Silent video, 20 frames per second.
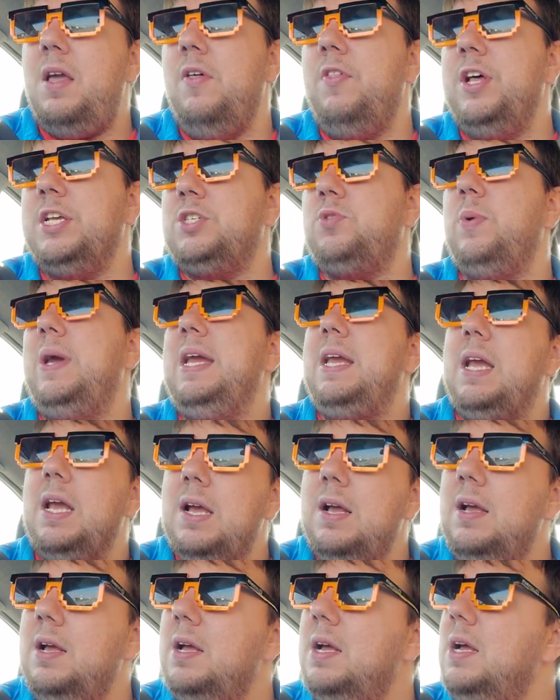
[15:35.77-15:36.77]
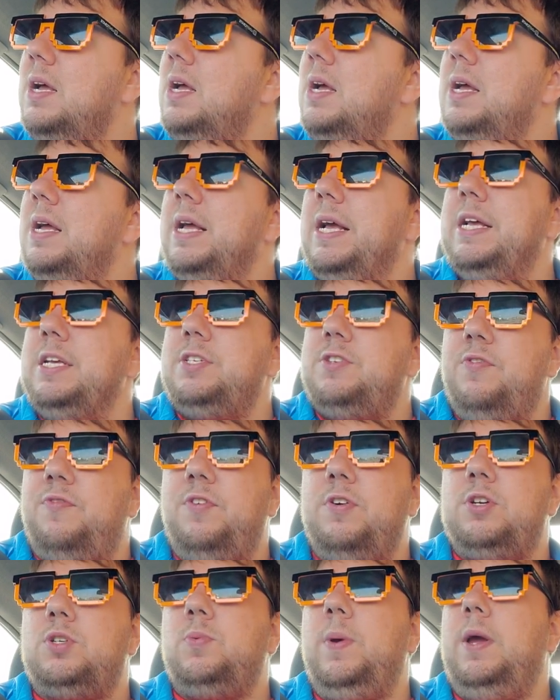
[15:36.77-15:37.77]
This week is the
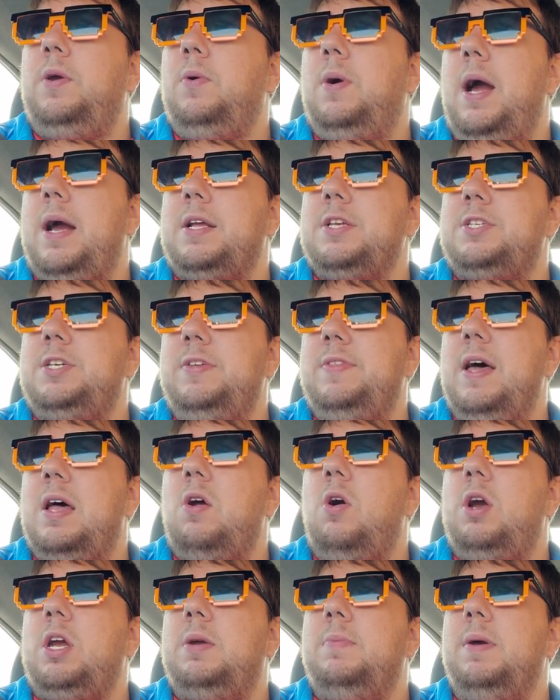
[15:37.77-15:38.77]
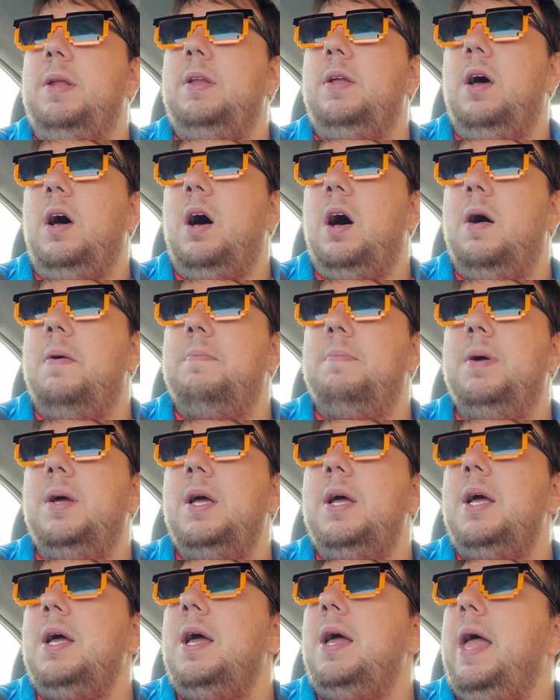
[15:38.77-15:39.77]
first week where I can see that argument.
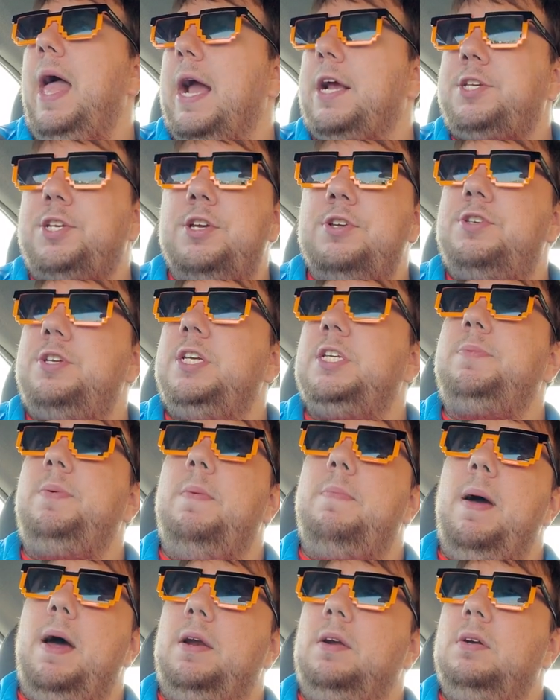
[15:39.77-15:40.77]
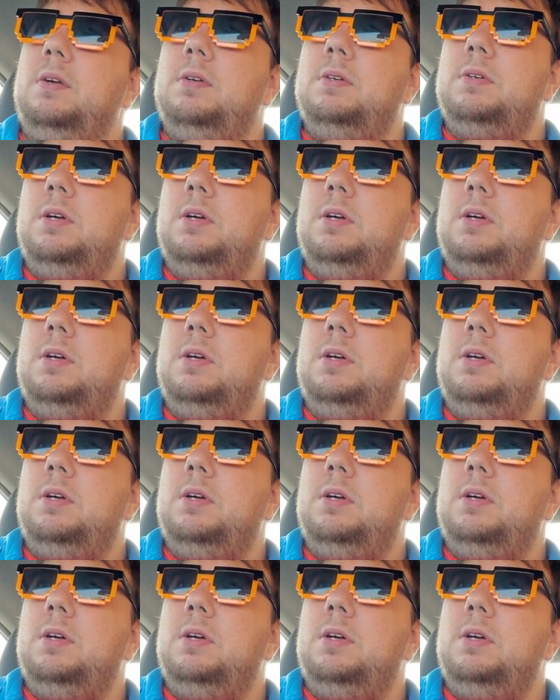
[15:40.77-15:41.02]
Execution needs to be better.